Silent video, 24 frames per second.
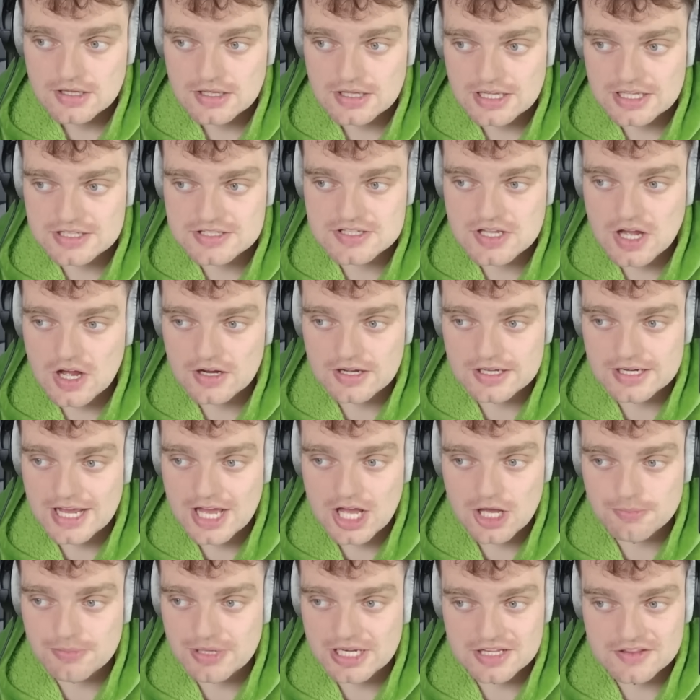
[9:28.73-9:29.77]
it's not going to
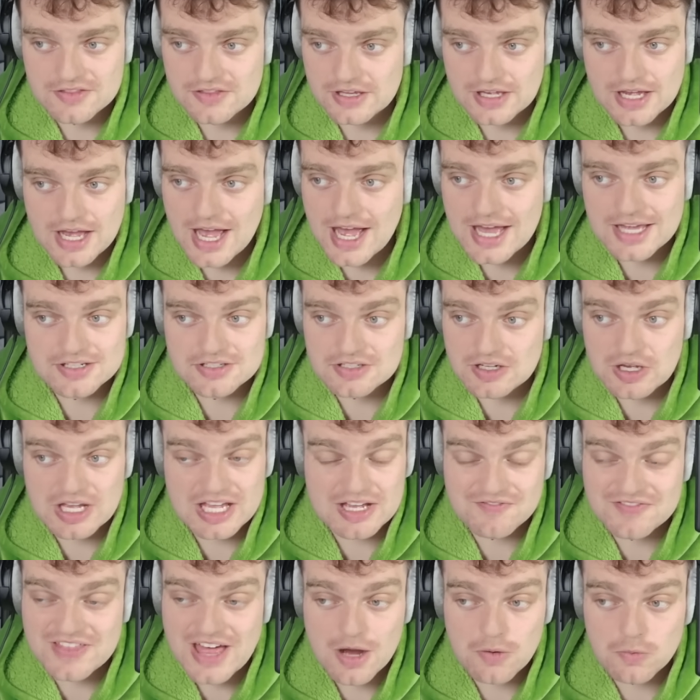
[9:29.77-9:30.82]
help anything. And
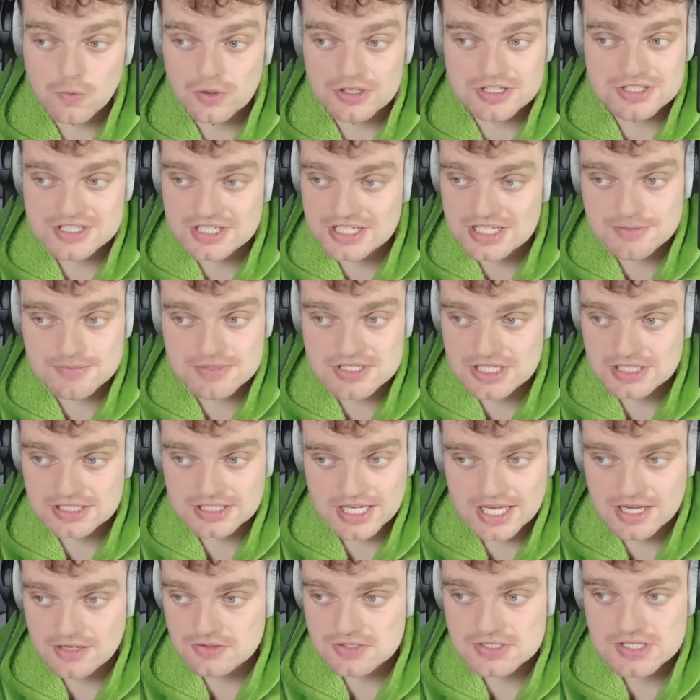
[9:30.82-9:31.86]
if that one team is on
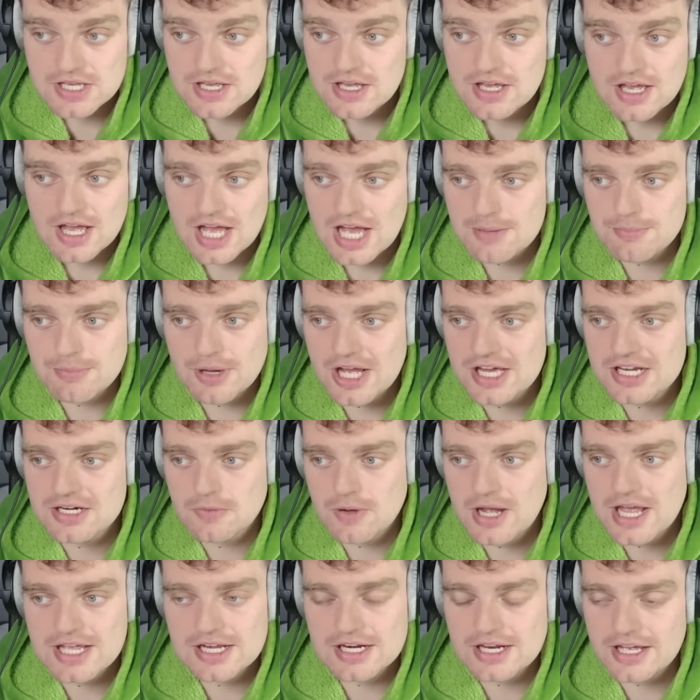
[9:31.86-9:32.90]
the outs, and by the
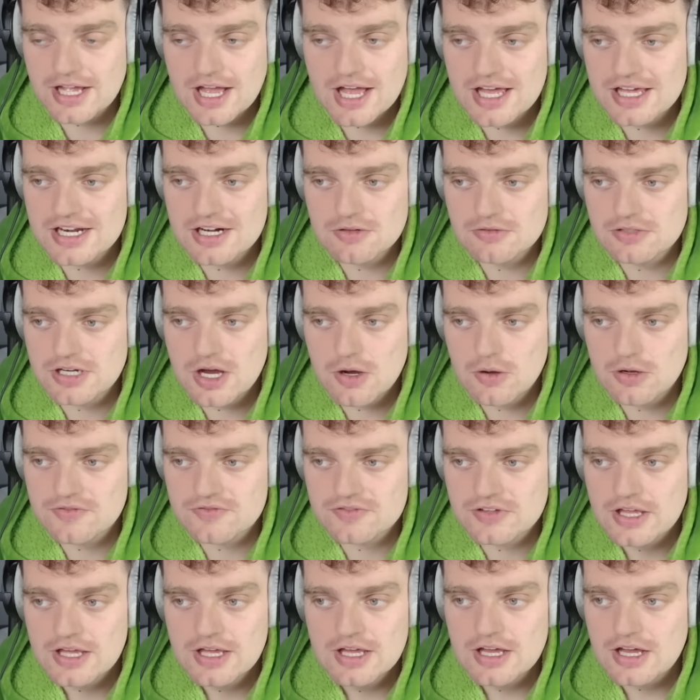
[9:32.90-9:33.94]
way, like, I don't know
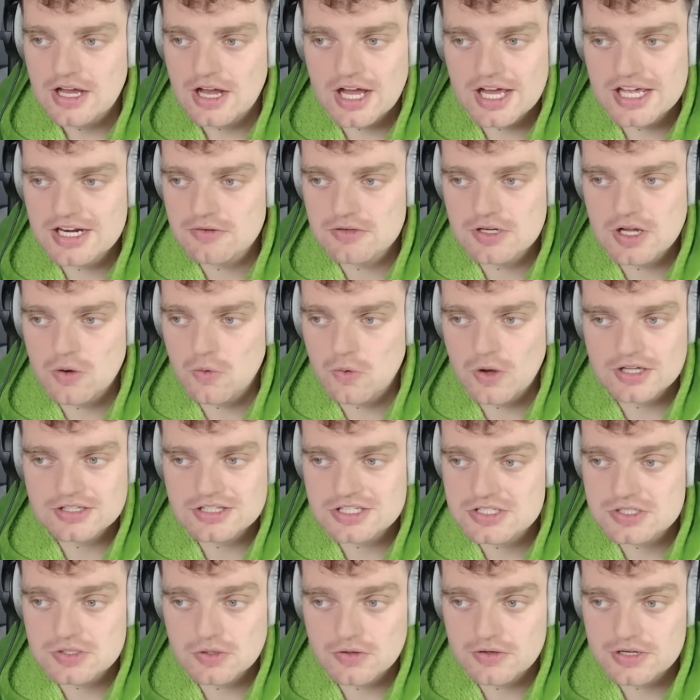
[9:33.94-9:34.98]
what the
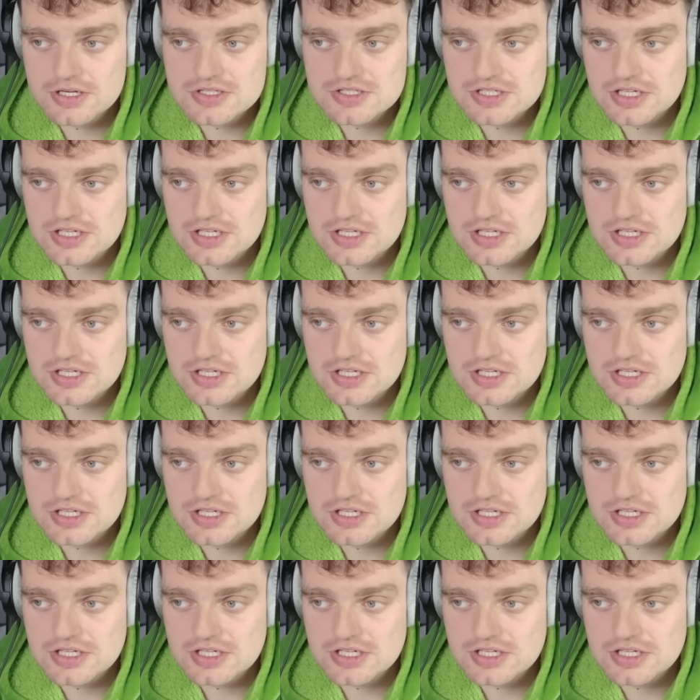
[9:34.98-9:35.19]
story is.